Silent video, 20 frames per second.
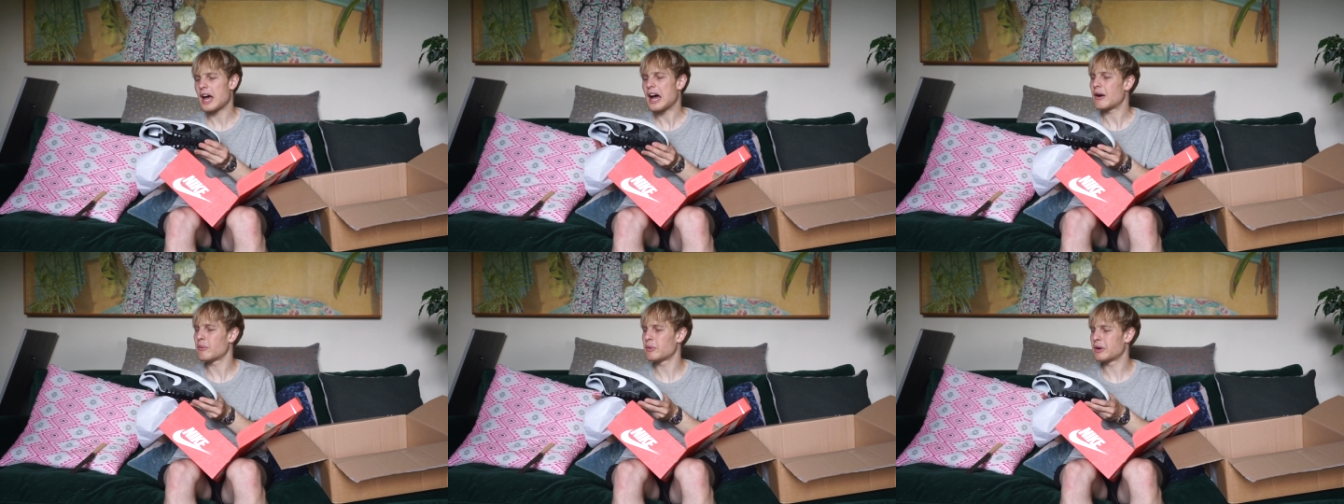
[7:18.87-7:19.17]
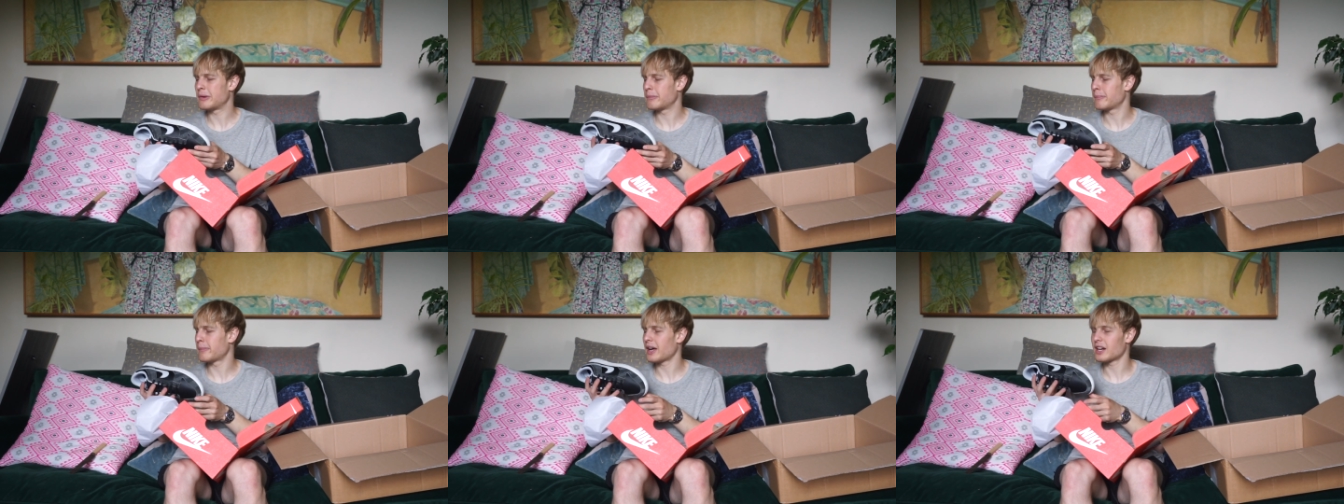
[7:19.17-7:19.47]
and
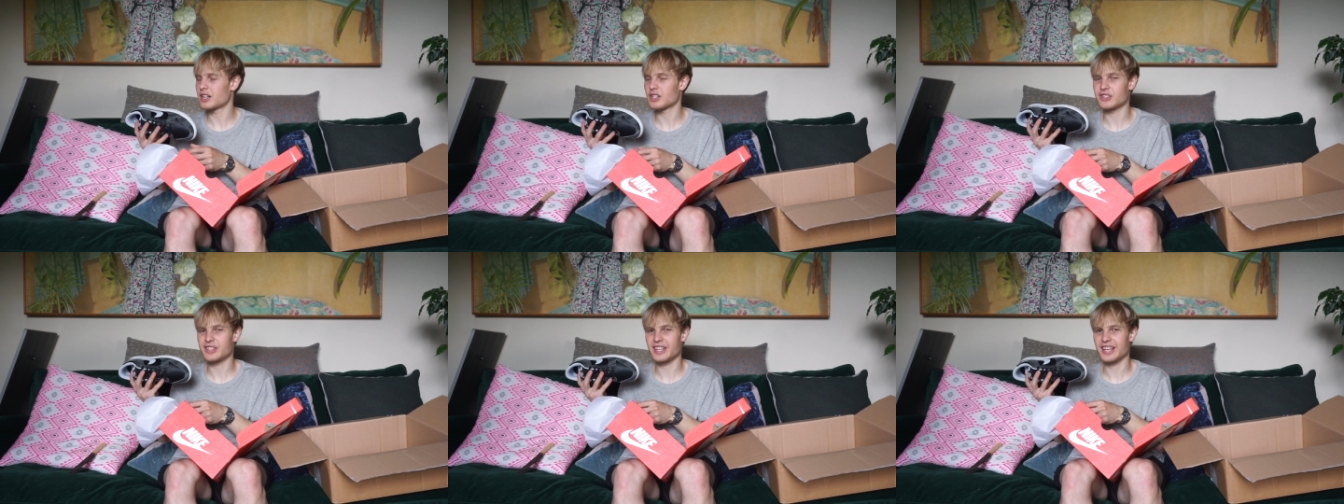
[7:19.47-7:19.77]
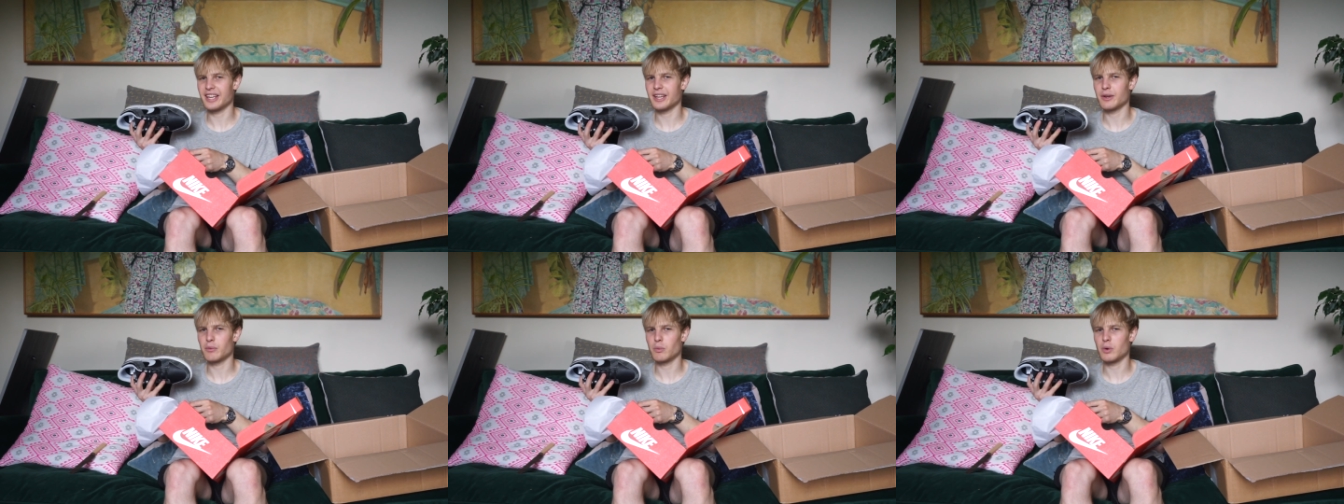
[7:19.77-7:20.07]
we managed to
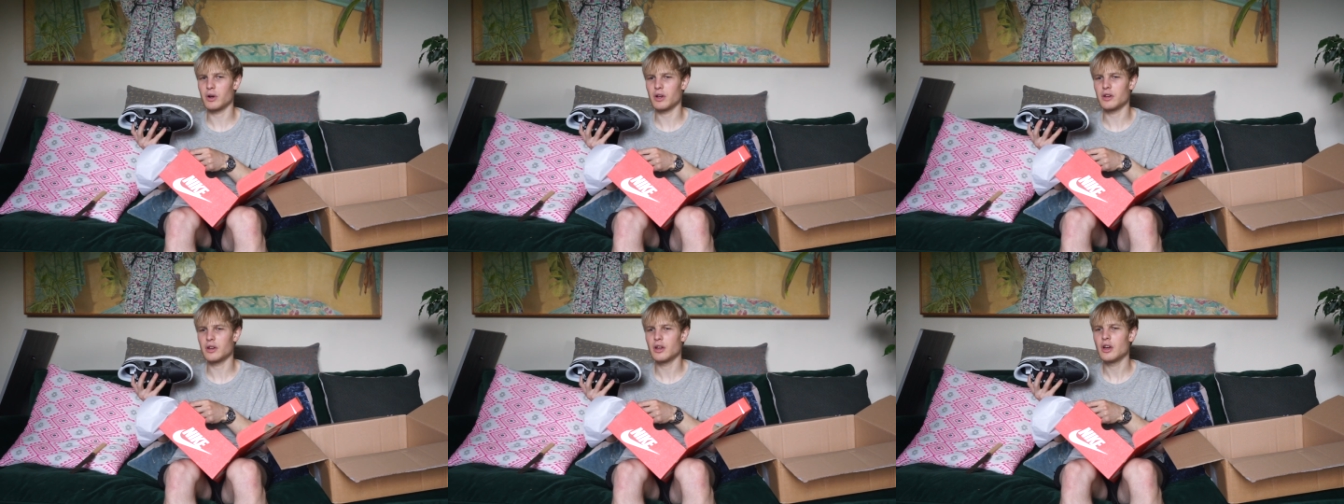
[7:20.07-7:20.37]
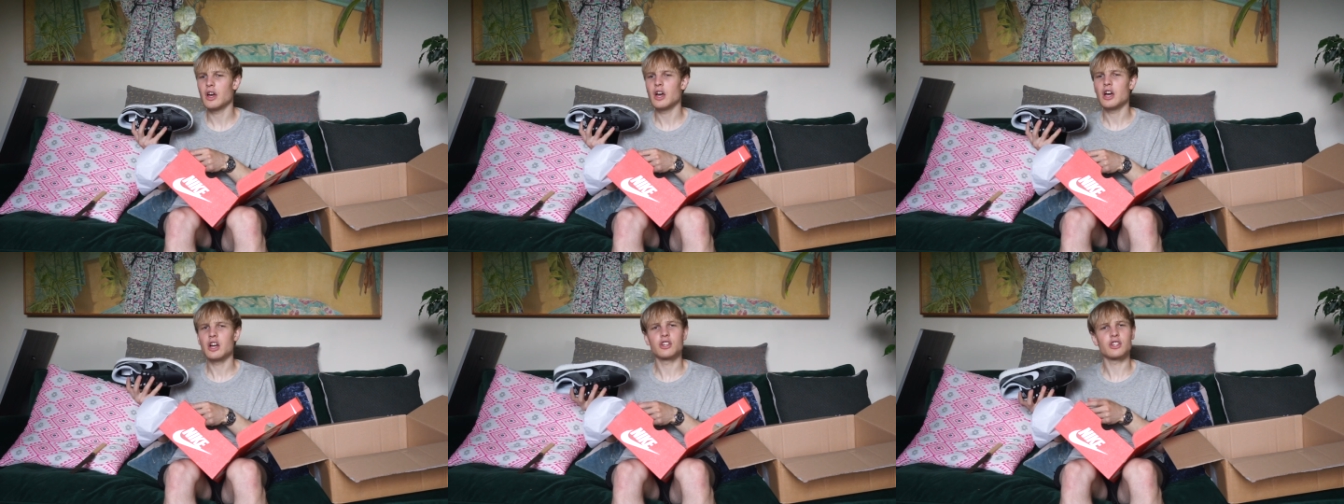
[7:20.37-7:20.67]
hit one.
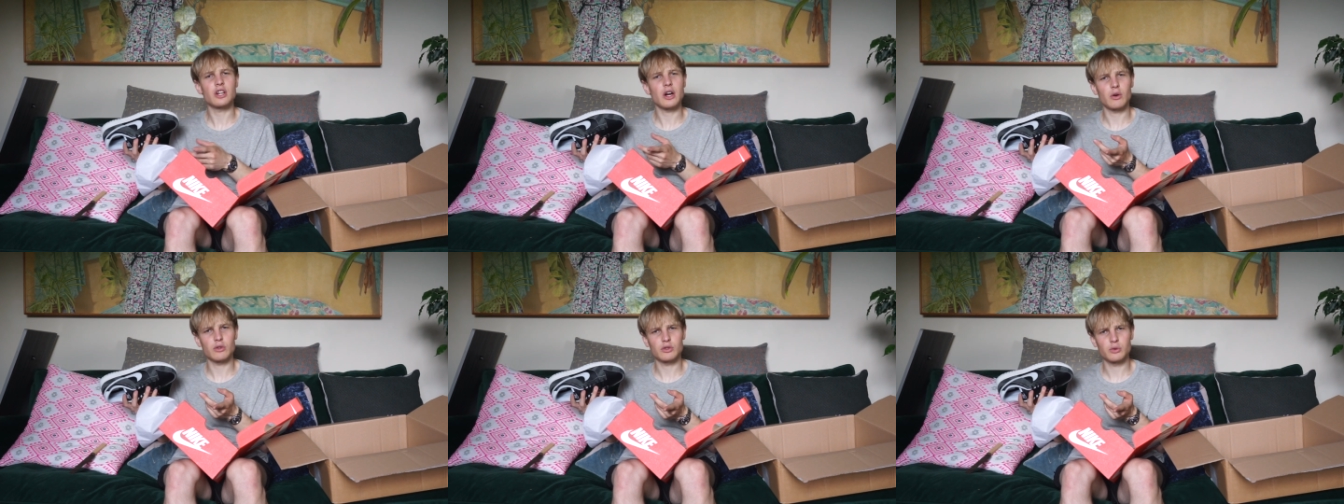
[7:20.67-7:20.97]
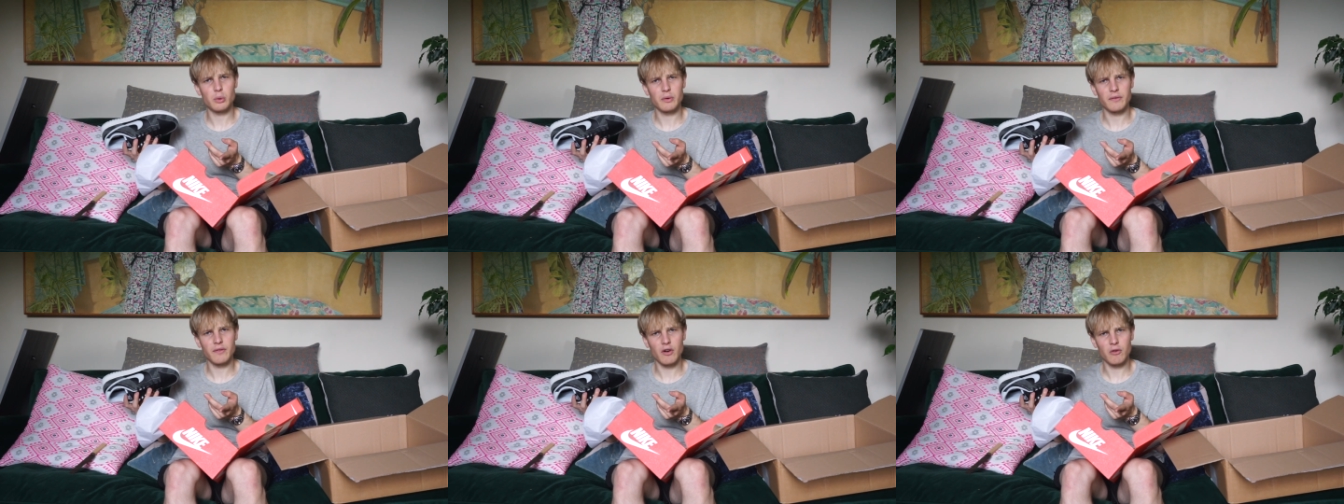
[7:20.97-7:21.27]
Shout out
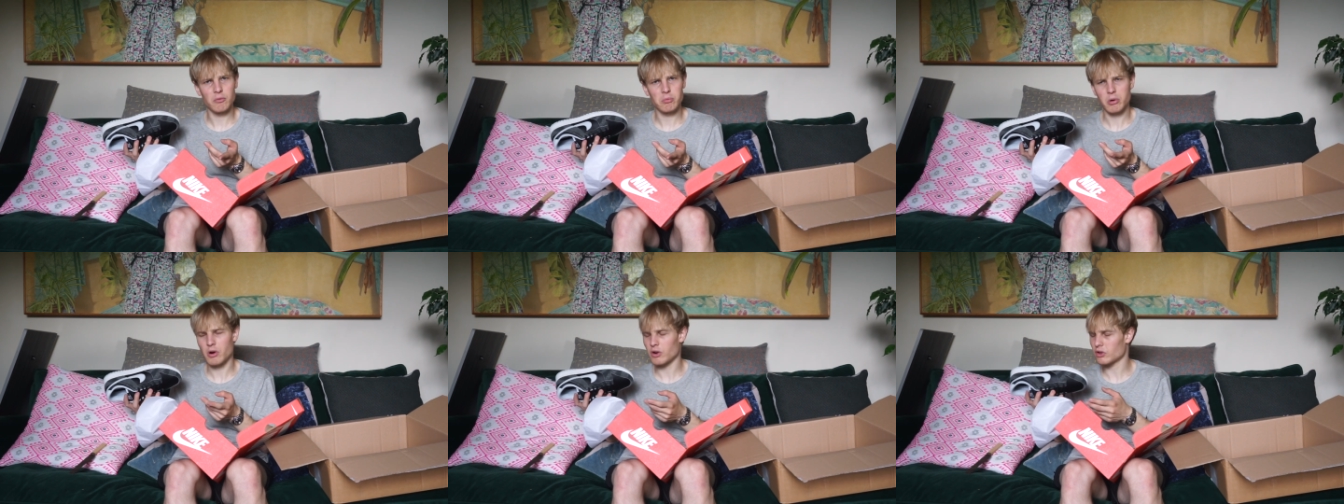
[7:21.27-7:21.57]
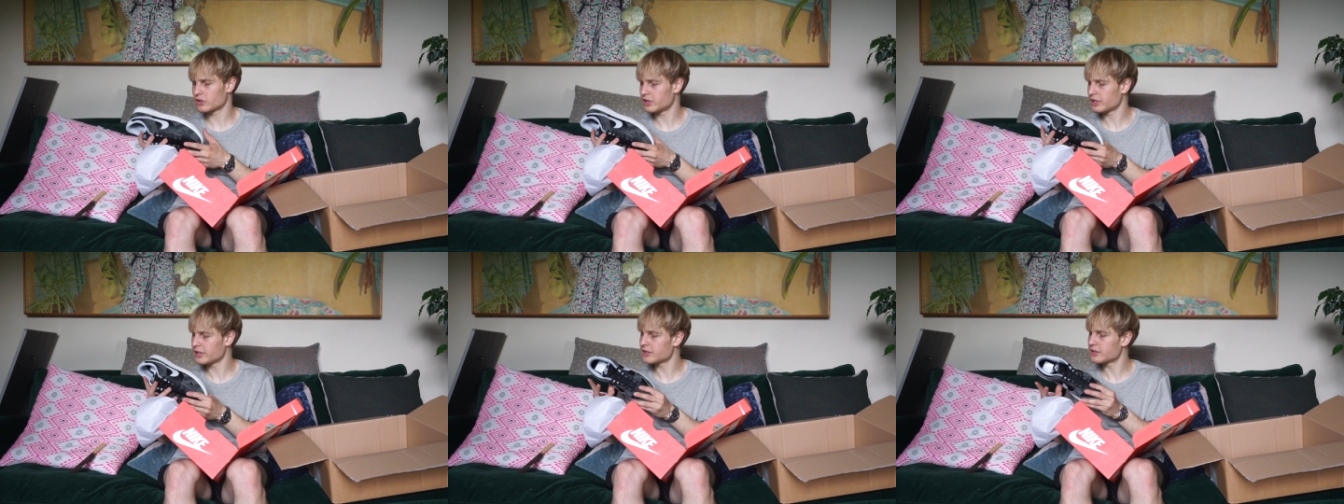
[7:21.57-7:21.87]
to Evolve
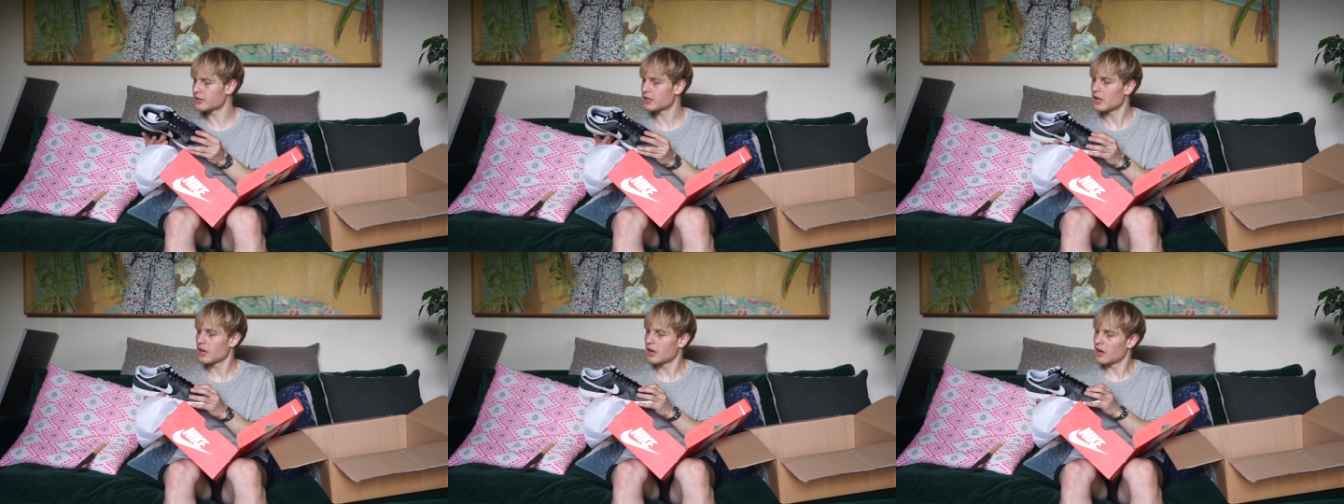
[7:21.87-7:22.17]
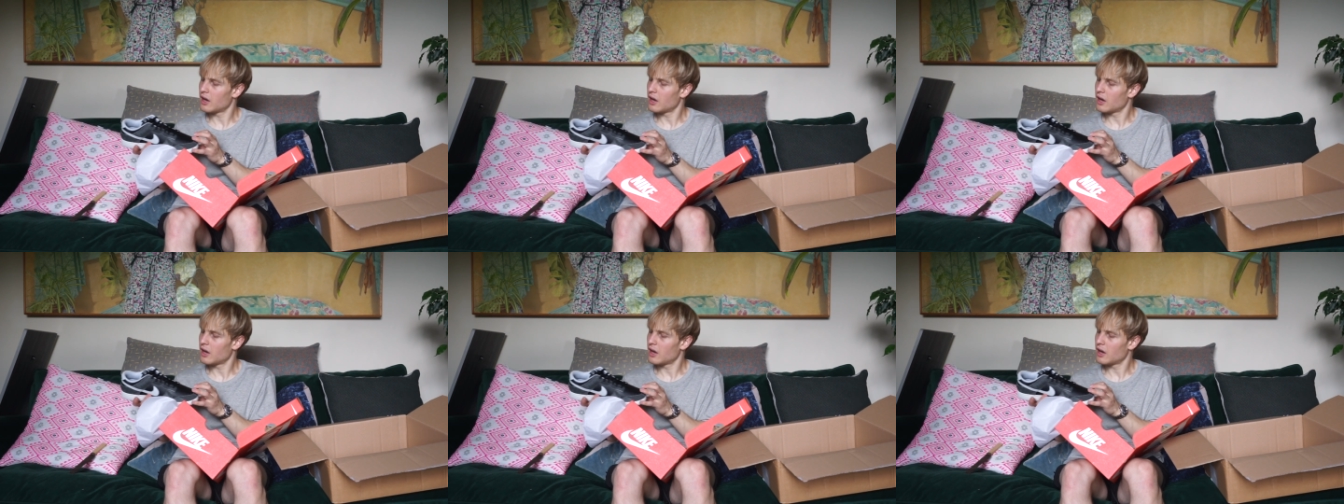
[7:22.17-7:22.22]
Proxies.